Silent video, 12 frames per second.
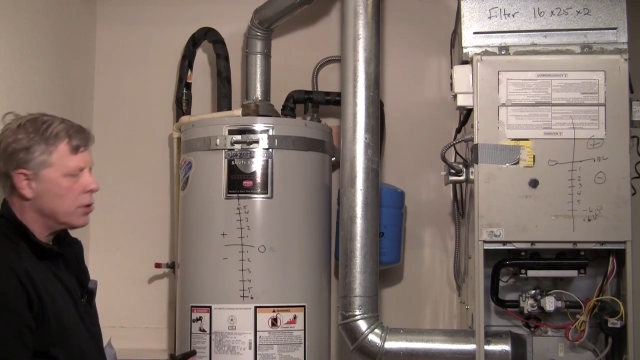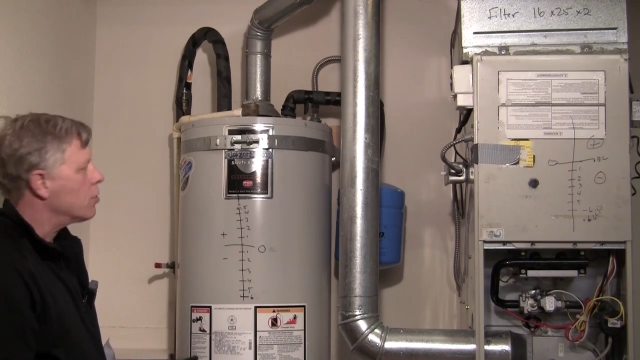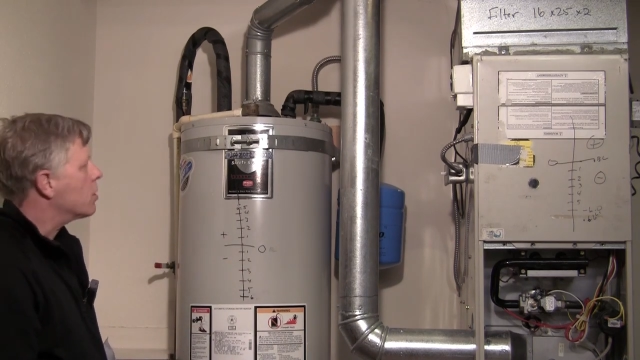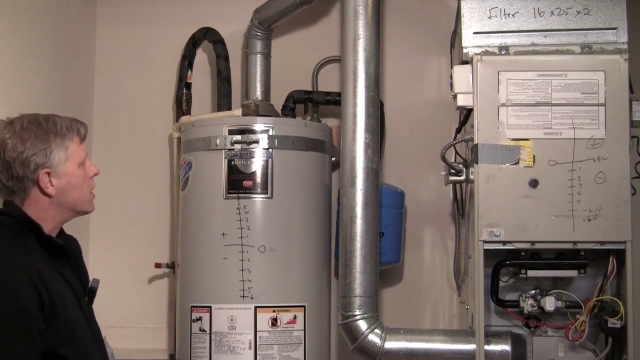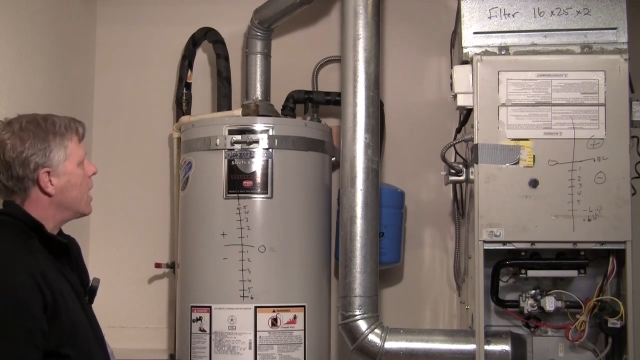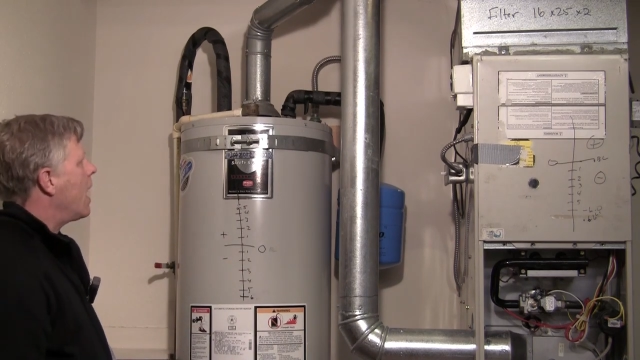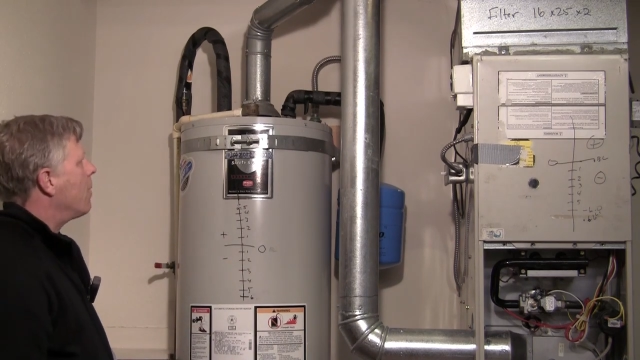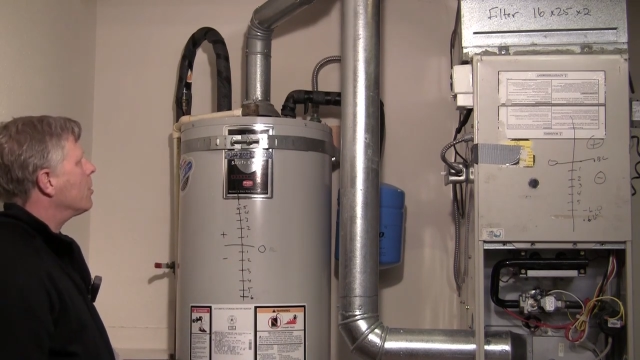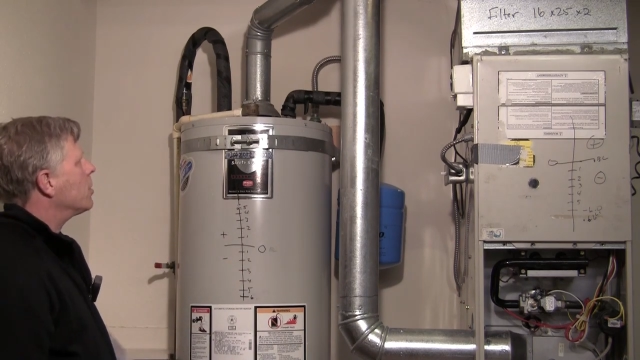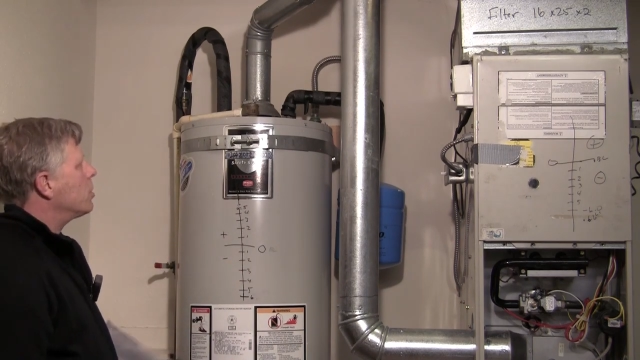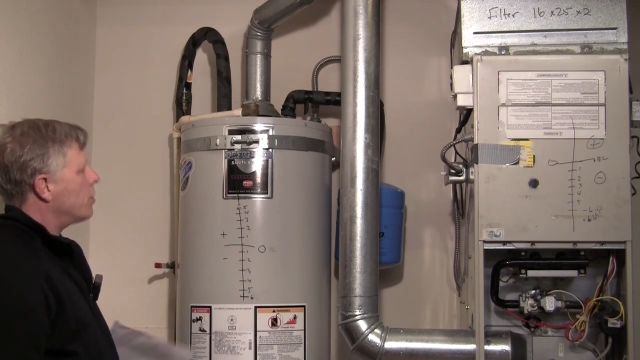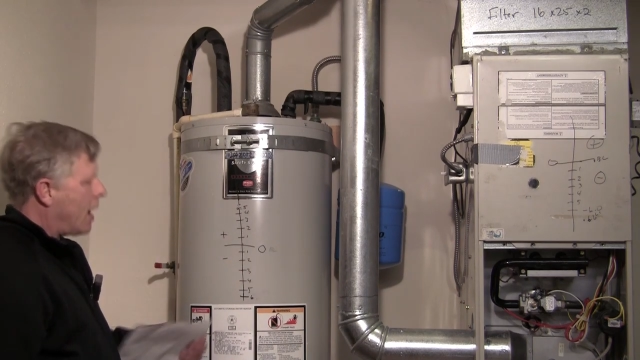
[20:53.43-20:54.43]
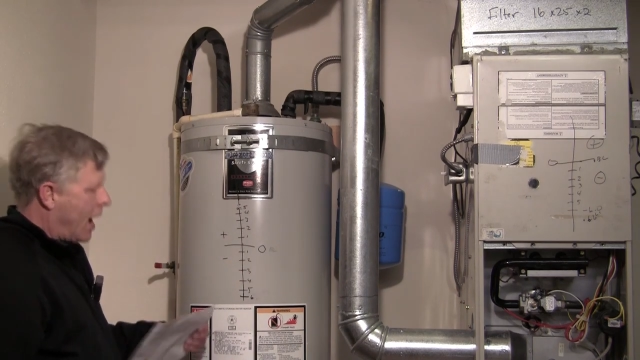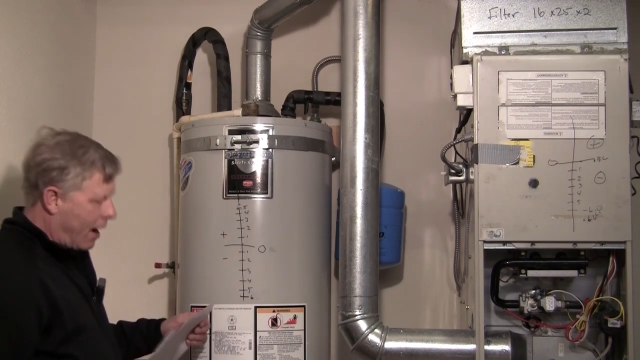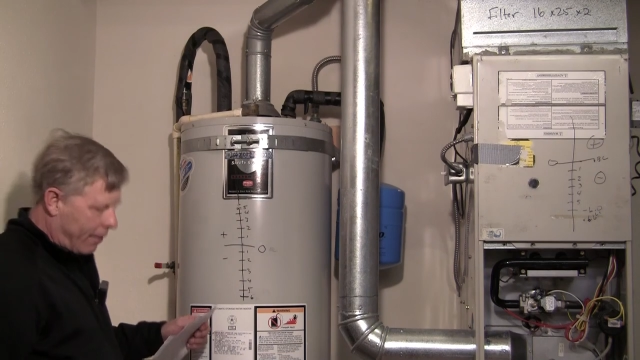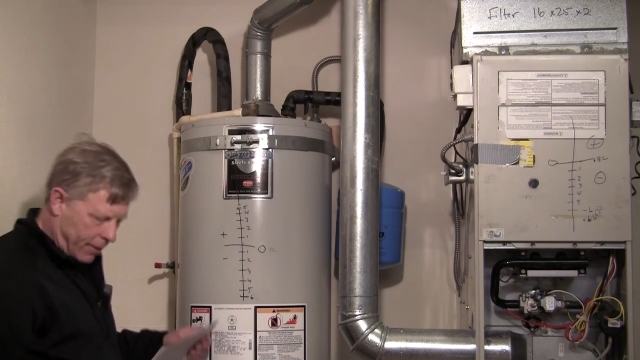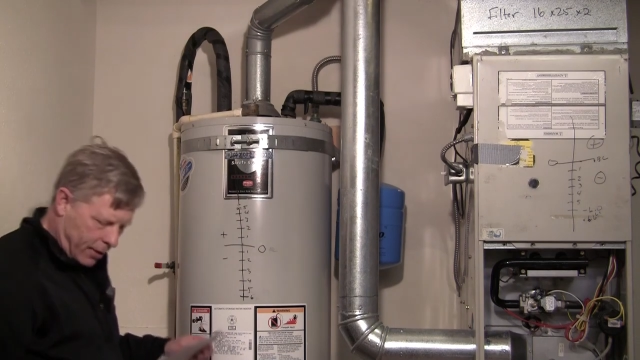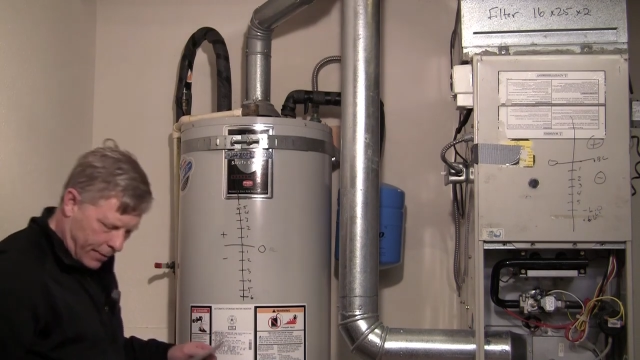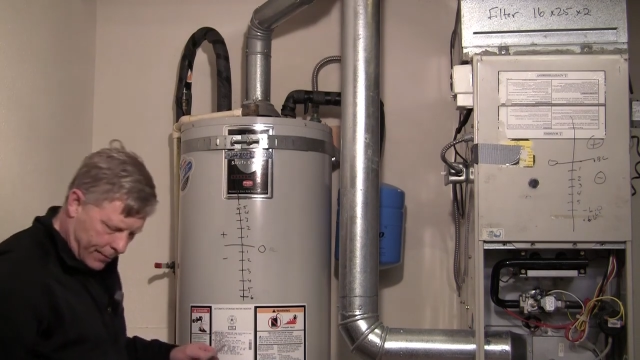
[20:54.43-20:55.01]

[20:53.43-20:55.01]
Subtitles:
to establish draft.